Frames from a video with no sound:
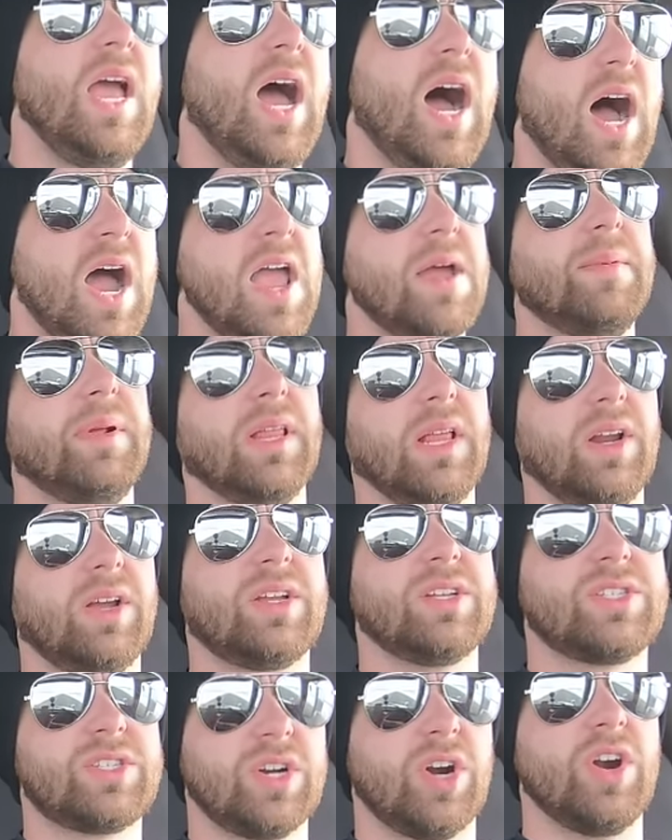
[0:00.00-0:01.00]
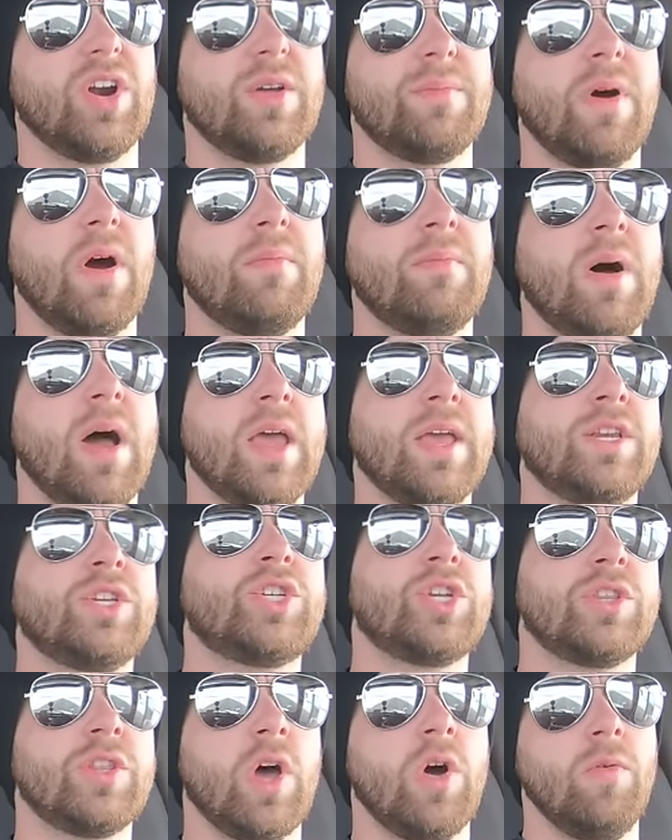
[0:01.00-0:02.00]
I am a little concerned about my
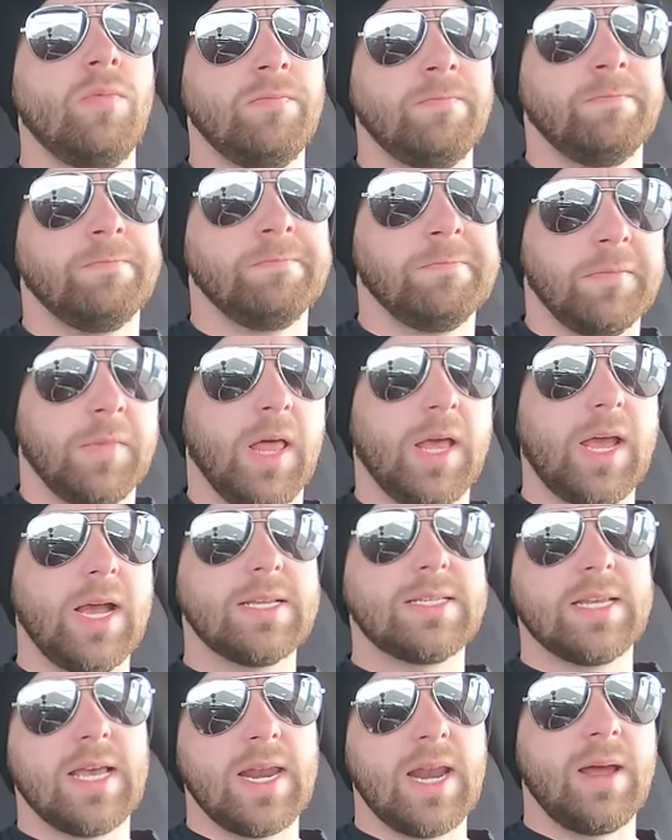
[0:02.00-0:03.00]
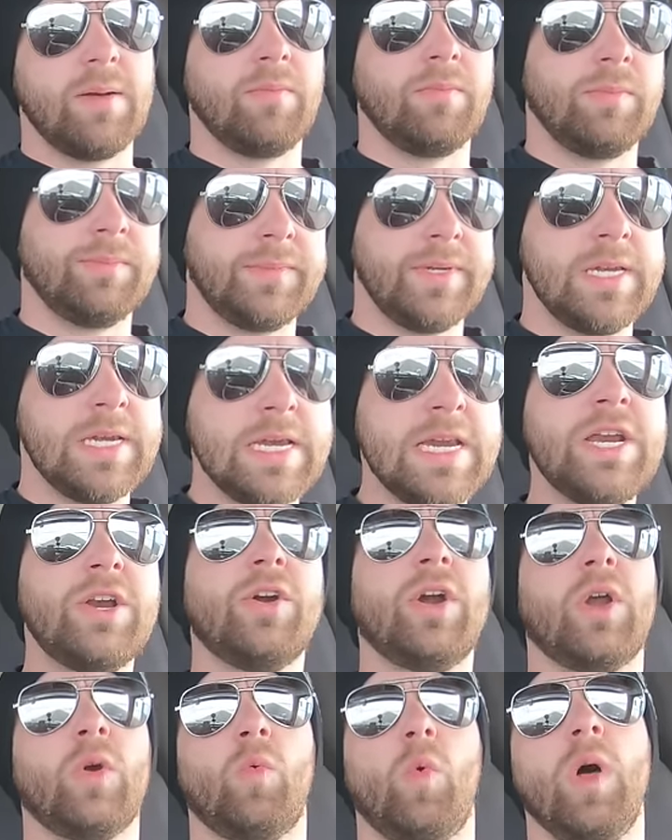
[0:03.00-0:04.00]
engine though. Like I said, I'm
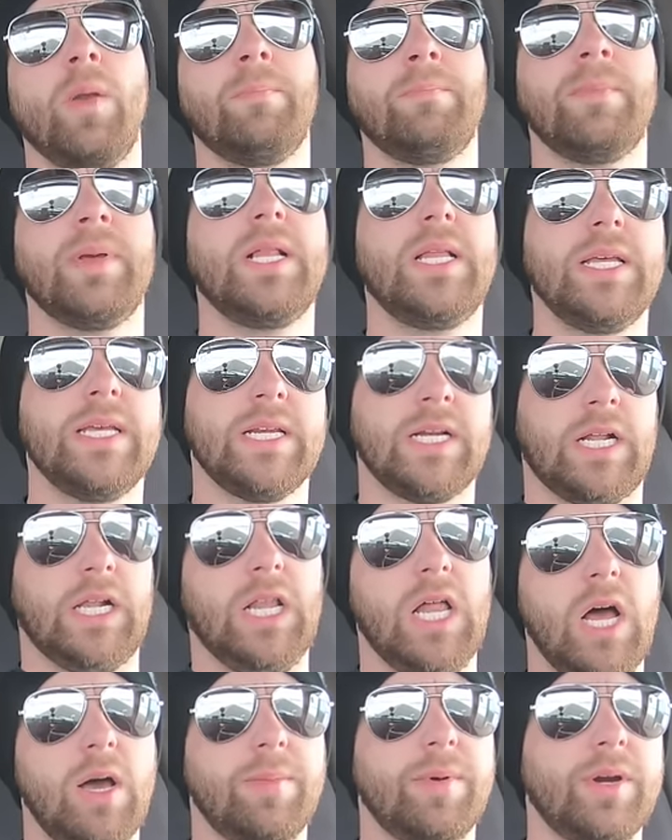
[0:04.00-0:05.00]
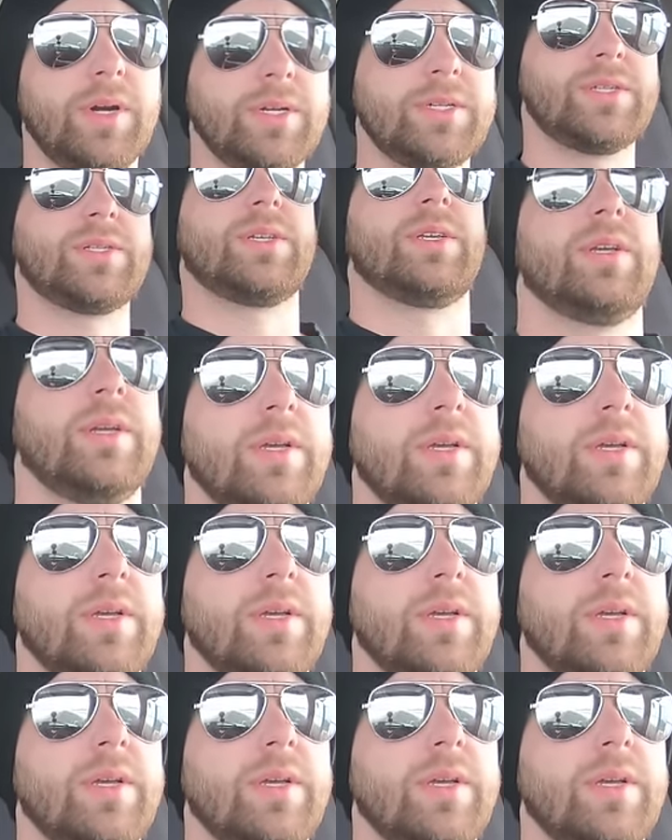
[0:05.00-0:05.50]
nearing 1 million kilometers,